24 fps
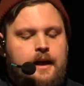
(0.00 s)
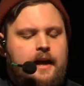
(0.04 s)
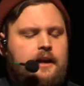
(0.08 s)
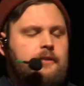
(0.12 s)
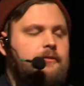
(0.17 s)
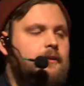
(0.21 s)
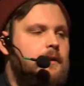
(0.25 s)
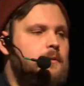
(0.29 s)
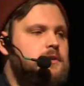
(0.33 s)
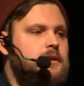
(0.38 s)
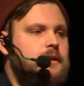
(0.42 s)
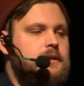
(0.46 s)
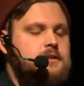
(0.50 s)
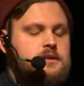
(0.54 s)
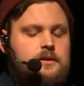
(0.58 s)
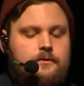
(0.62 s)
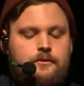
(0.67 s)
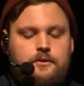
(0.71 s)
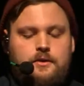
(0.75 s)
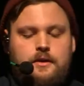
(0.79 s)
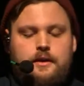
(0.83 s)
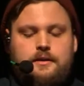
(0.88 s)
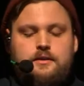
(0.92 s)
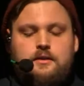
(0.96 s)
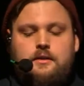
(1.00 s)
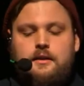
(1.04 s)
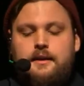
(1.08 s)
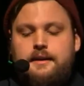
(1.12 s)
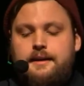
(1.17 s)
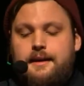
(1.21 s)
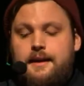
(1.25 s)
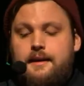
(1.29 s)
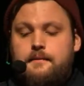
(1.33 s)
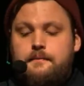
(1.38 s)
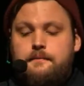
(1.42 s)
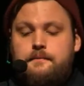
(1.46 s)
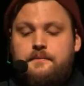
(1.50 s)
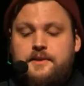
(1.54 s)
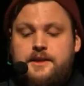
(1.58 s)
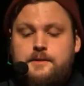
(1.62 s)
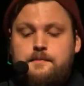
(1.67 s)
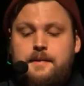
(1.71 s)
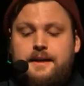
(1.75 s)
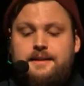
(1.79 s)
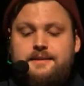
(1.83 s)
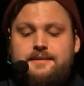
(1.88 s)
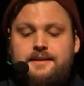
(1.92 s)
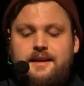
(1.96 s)
And if I was the interviewer, I'd go like, yeah, this
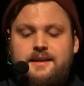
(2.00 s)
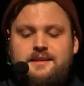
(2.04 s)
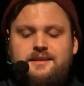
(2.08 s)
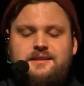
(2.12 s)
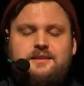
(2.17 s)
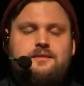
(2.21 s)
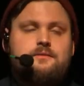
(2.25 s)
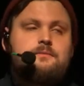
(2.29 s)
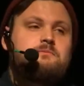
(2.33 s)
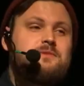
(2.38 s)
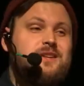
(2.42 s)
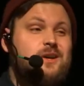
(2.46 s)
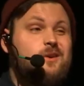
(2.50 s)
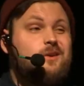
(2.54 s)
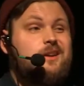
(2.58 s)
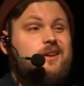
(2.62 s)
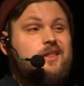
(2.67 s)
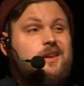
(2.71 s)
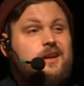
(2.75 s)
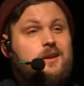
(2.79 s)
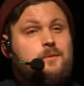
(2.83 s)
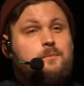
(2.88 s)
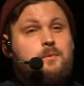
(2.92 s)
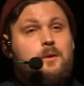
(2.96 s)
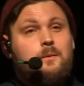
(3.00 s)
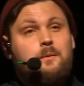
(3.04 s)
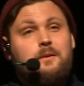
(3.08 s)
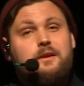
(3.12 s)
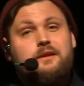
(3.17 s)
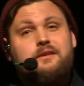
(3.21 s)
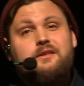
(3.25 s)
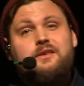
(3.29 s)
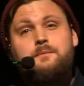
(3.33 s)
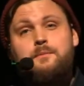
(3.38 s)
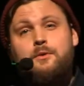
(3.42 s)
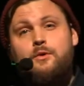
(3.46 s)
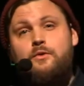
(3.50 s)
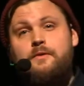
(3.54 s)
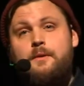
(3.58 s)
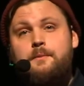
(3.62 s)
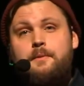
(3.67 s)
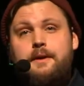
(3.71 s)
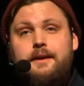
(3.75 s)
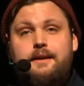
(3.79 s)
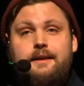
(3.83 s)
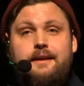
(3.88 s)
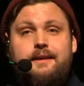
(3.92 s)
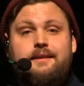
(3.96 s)
makes sense. The only thing I'd probably improve a
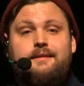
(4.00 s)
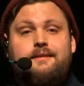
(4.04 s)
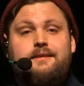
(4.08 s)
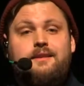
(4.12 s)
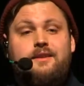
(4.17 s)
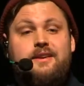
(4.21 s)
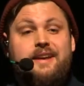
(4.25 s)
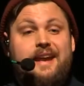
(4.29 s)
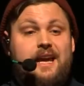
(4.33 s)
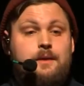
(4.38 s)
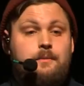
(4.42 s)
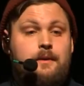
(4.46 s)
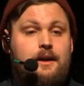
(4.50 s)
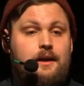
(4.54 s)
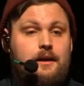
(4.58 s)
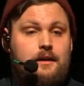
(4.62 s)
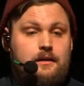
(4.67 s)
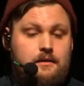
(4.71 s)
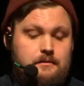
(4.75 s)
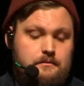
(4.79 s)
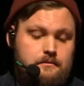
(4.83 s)
bit is the naming.